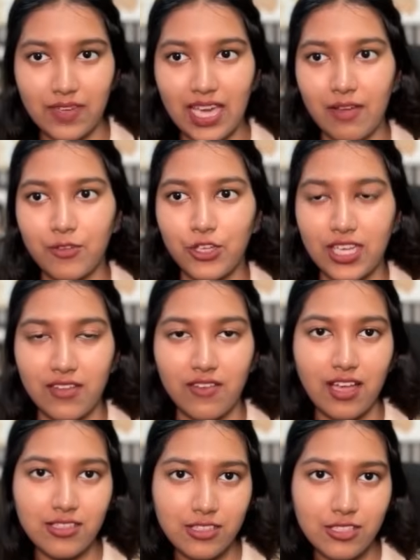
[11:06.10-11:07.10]
we have to give
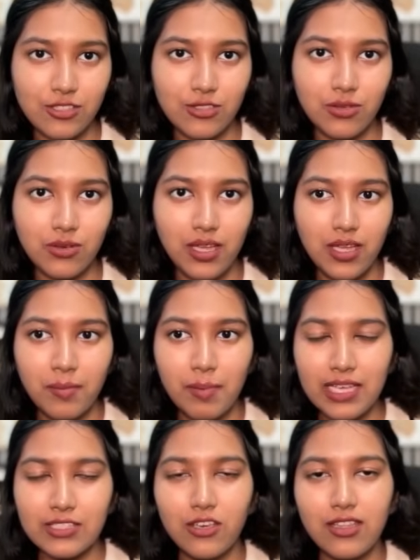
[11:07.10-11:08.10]
answers to.
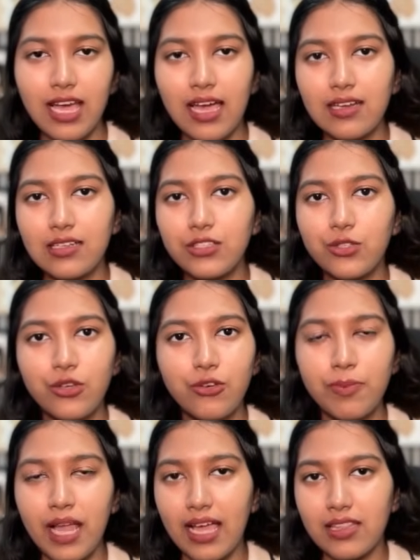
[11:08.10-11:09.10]
Based on that, it is going to
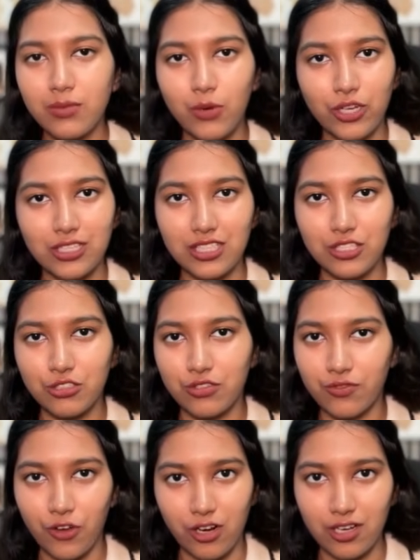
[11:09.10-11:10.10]
plan the voice agent
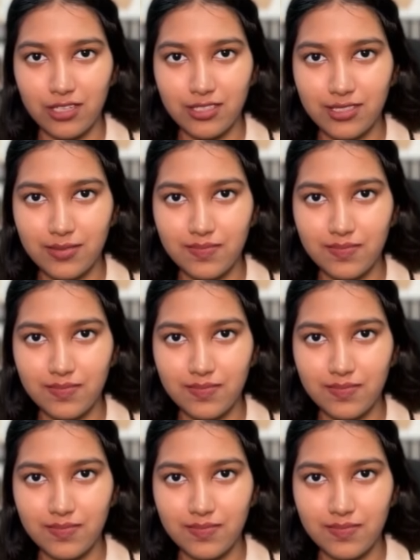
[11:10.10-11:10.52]
for us.